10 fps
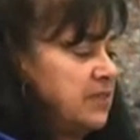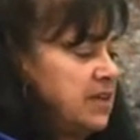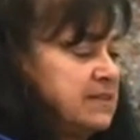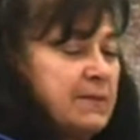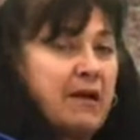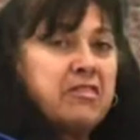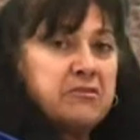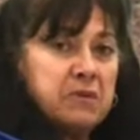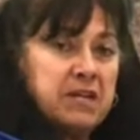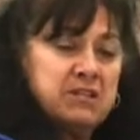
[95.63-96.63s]
is about
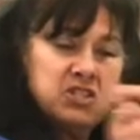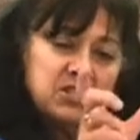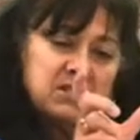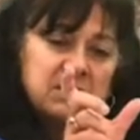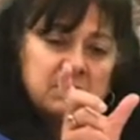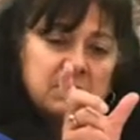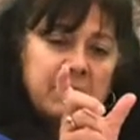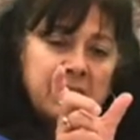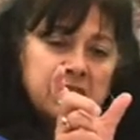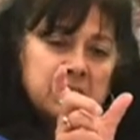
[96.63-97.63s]
3 inches, so it's
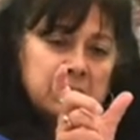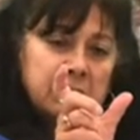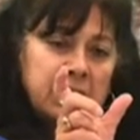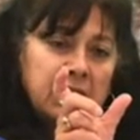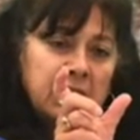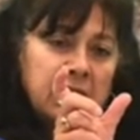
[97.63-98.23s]
about this big,